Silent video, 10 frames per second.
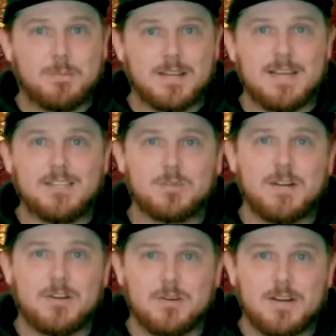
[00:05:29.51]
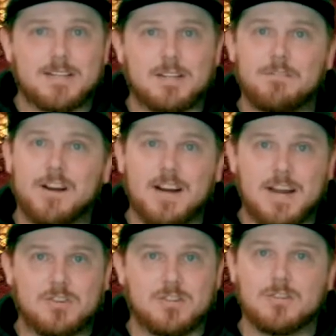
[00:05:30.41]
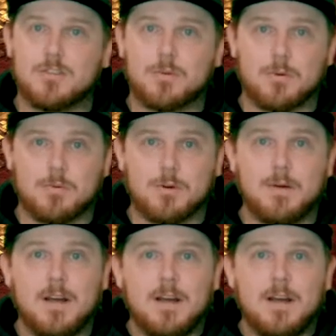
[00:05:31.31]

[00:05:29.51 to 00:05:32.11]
but the easiest way to do it is at the very entrance of the throne room.